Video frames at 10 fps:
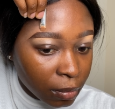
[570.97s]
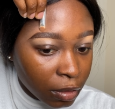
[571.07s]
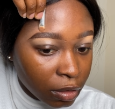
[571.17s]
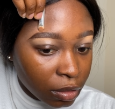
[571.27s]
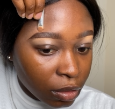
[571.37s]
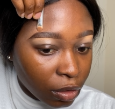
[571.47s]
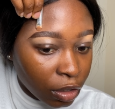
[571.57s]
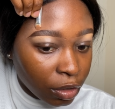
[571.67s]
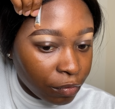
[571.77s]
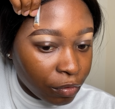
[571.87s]
So
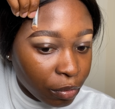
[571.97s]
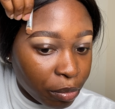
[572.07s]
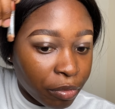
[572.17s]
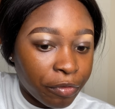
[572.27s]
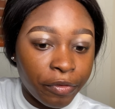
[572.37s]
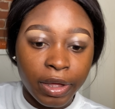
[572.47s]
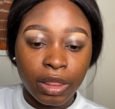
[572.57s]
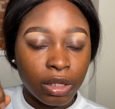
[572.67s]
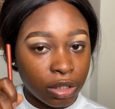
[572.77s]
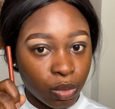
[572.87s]
if you prefer
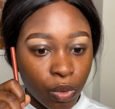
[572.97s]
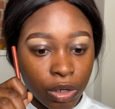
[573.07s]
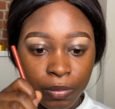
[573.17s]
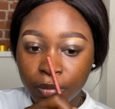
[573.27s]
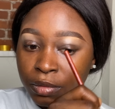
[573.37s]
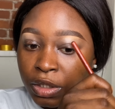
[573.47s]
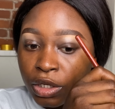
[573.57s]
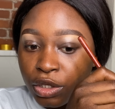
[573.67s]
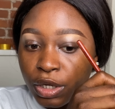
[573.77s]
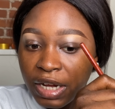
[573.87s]
this one,
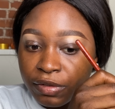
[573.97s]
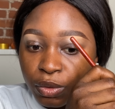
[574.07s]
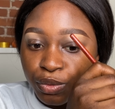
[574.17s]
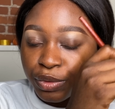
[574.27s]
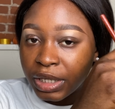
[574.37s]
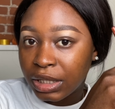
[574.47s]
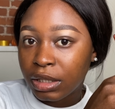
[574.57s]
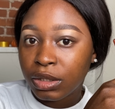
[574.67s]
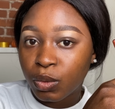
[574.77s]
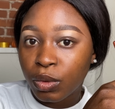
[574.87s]
you have to raise
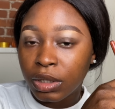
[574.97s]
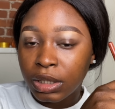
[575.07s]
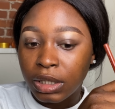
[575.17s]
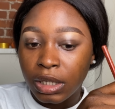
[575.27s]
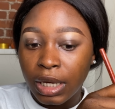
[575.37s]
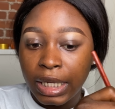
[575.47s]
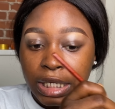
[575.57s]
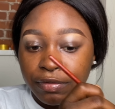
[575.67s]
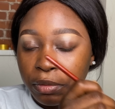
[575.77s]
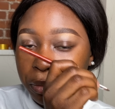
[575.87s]
this one, and
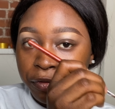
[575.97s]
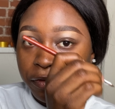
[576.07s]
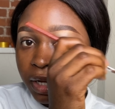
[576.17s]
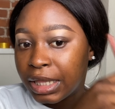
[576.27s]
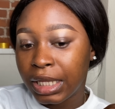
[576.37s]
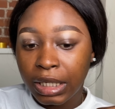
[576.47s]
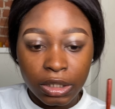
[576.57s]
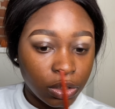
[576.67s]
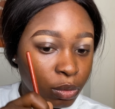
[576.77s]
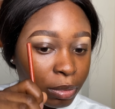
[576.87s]
if you prefer this,
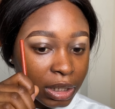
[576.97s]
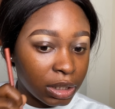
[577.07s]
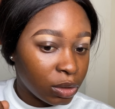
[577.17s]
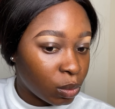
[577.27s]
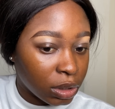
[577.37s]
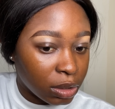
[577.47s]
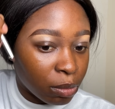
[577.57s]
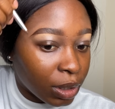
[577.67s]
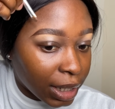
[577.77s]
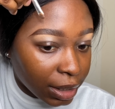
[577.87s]
you make this one
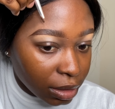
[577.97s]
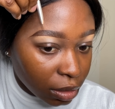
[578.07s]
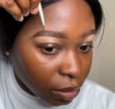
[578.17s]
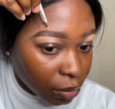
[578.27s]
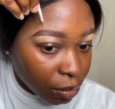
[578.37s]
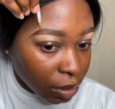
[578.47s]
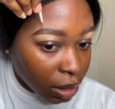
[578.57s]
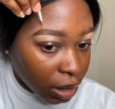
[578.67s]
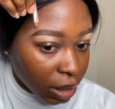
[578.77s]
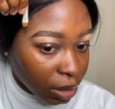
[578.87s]
smaller. So
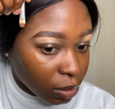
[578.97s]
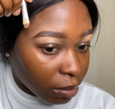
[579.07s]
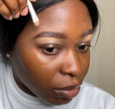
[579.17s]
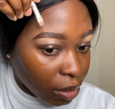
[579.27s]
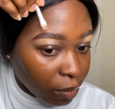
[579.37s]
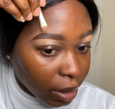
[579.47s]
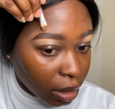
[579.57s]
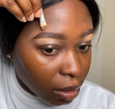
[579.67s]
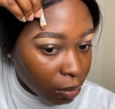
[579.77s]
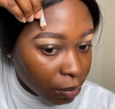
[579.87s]
that's what I'm doing right
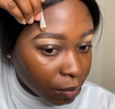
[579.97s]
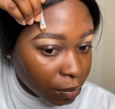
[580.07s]
now.